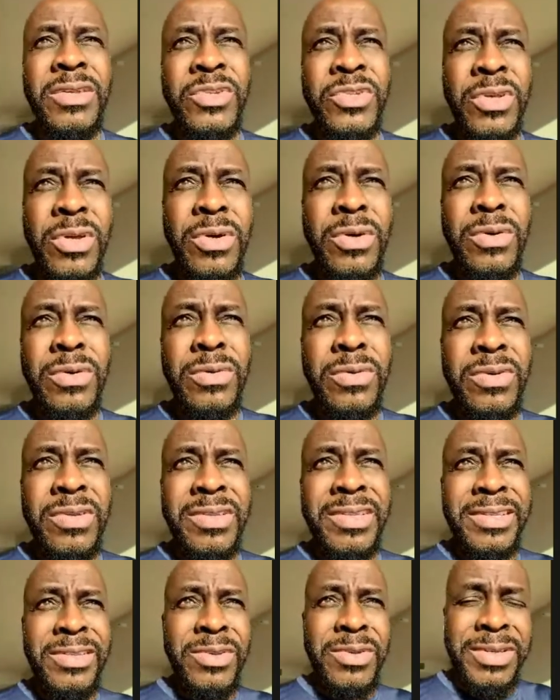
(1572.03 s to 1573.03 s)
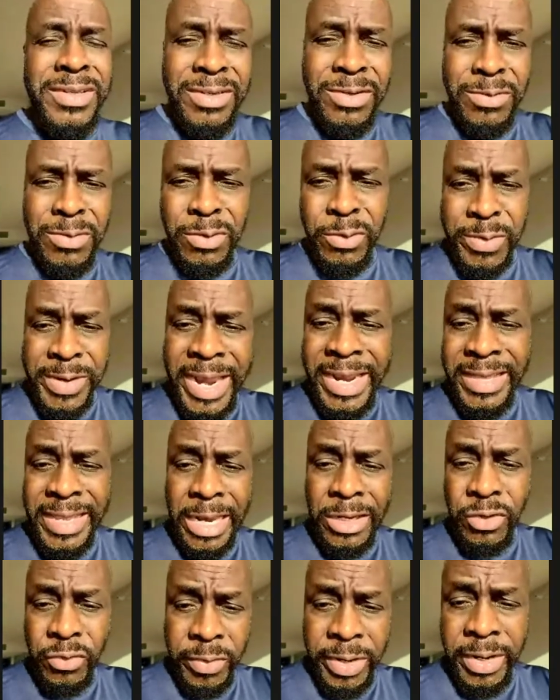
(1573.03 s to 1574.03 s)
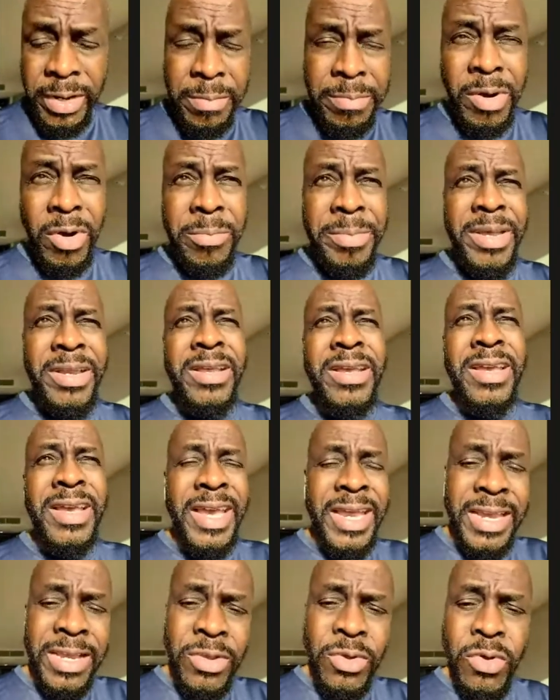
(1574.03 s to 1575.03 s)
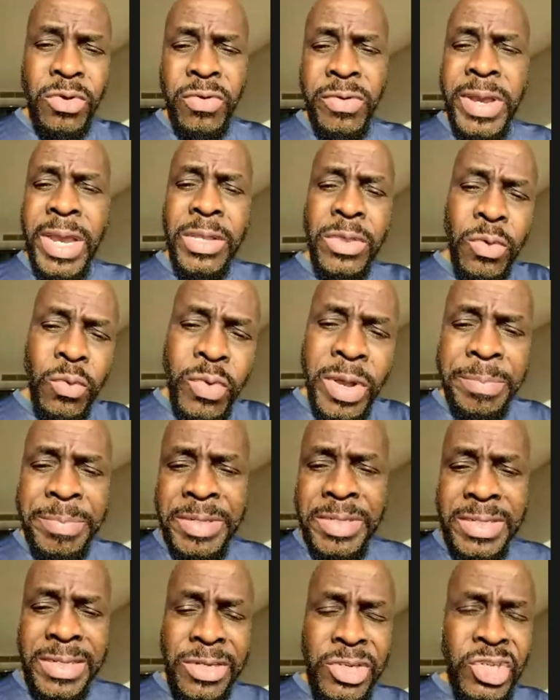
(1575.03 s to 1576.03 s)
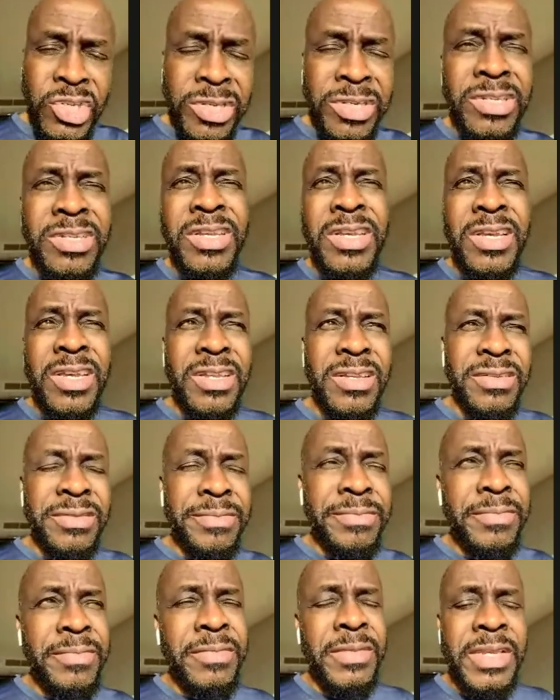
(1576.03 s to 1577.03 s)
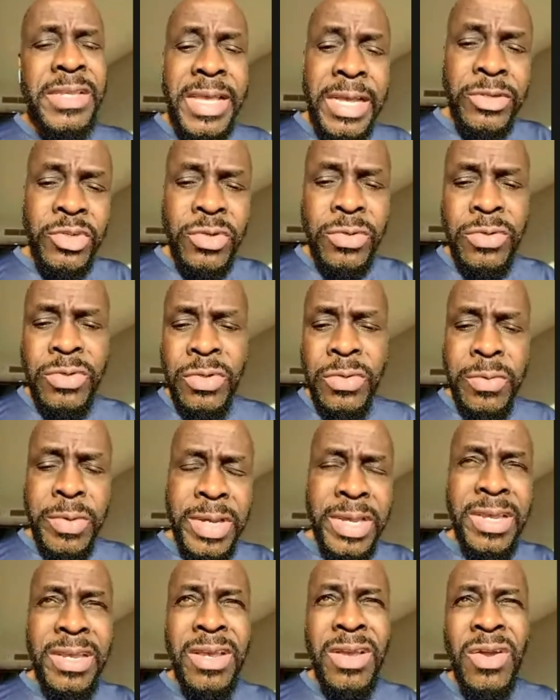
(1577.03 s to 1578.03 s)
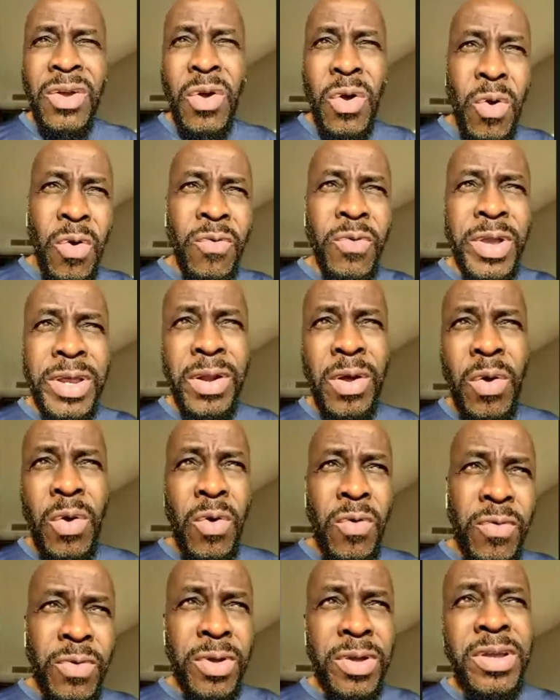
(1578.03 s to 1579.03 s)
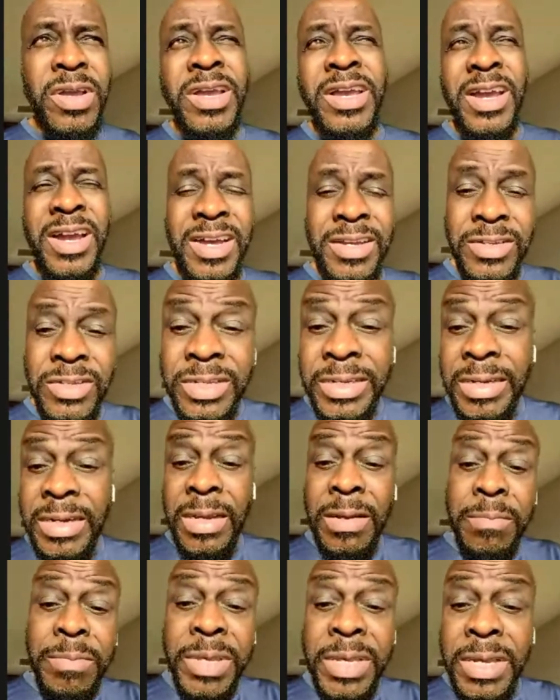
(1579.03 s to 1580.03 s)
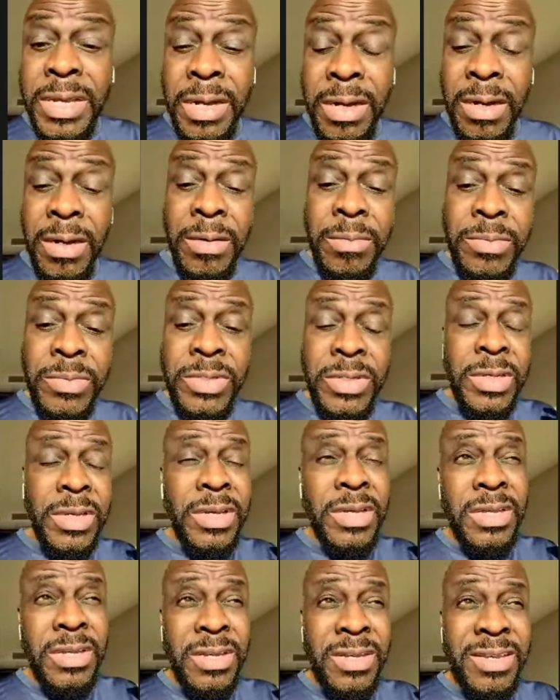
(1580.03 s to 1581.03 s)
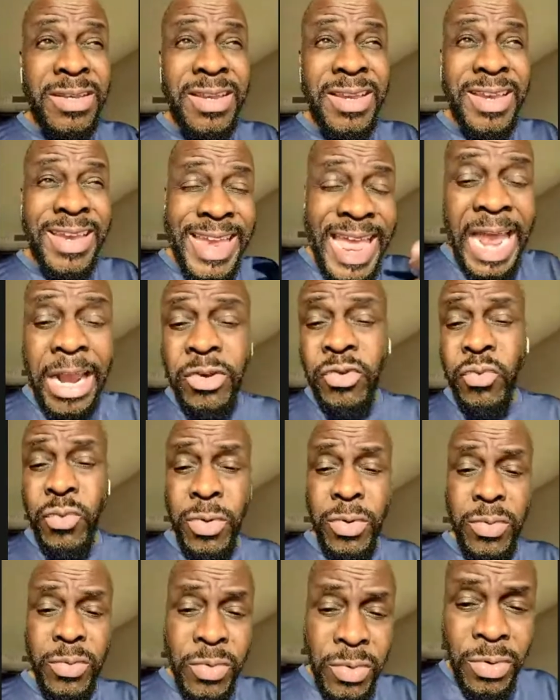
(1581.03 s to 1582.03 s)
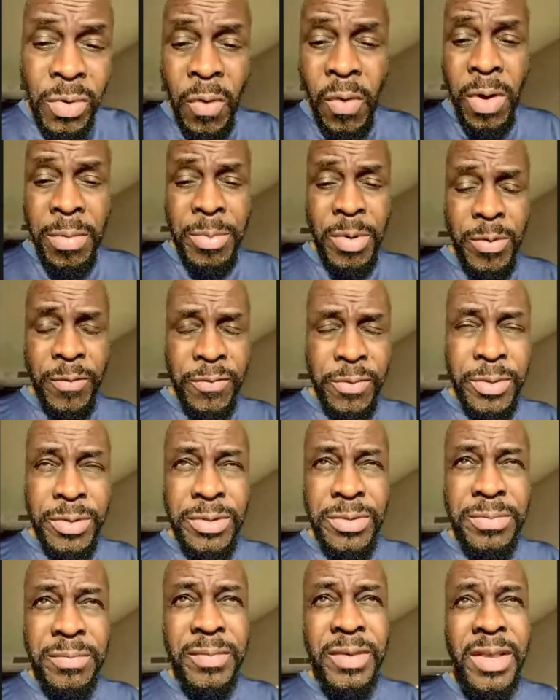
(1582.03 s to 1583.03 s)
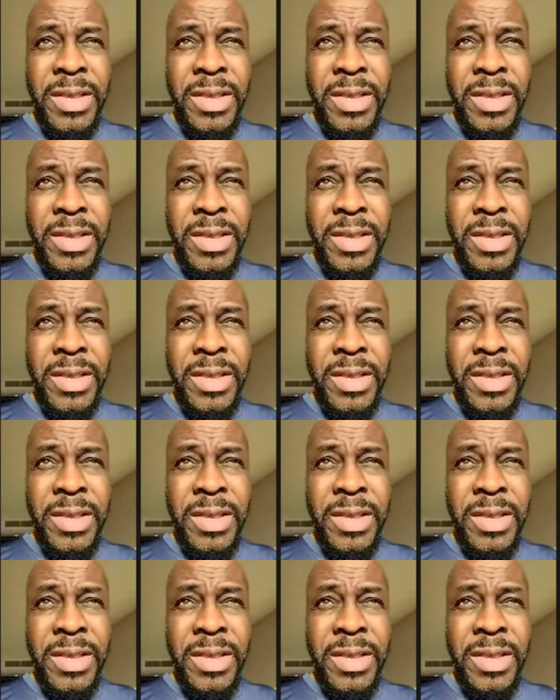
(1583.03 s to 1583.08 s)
So you create that trigger moment, and then you create the repetition that you're doing over and over until it becomes natural, normal for you.